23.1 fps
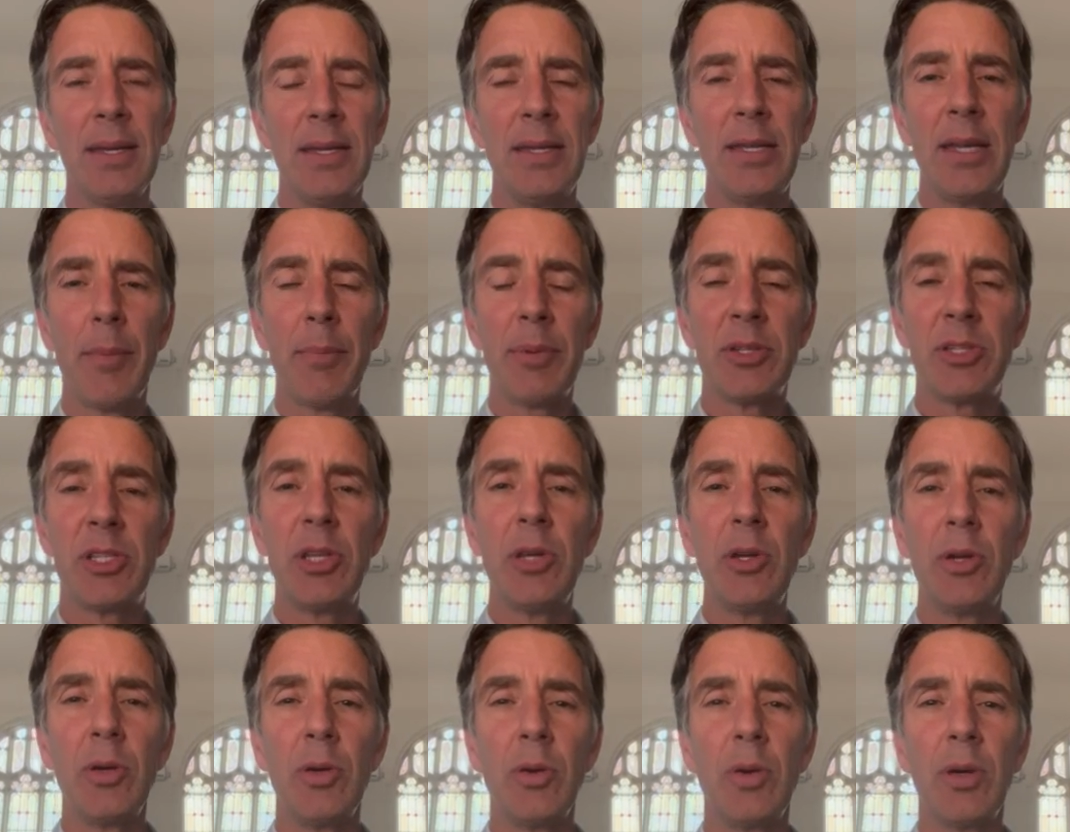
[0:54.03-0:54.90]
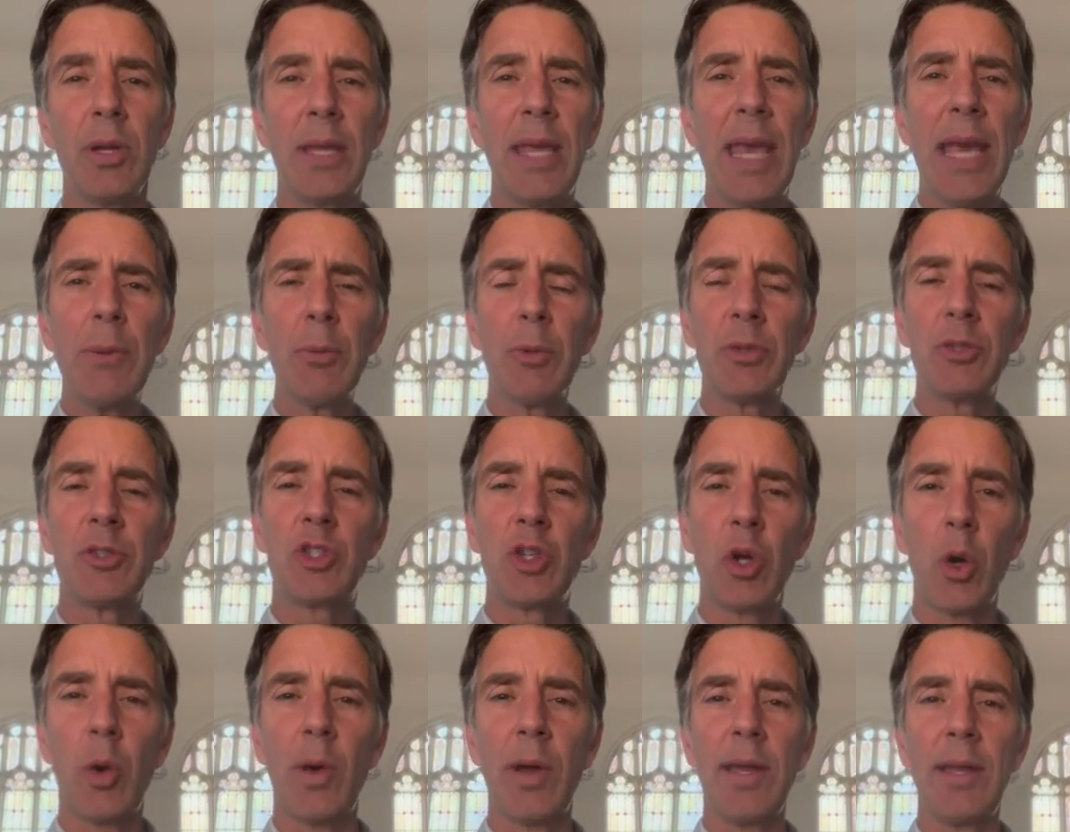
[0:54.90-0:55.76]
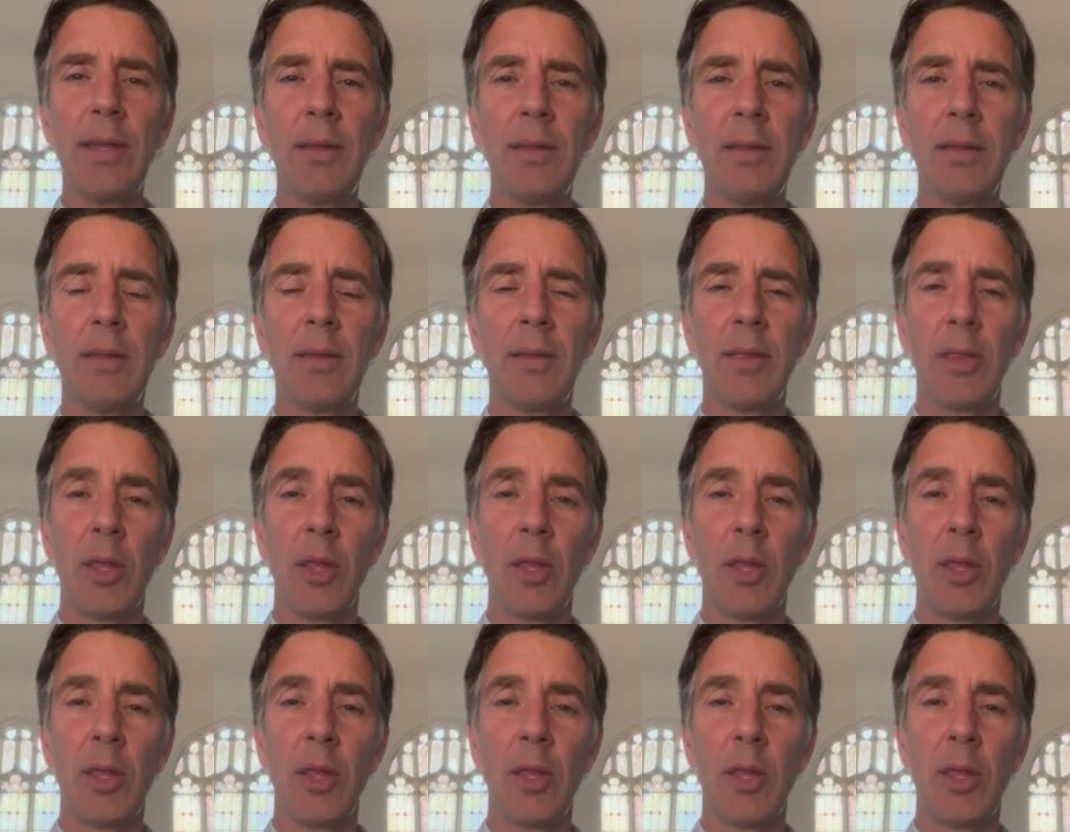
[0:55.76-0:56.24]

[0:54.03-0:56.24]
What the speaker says: Number two, Ken will join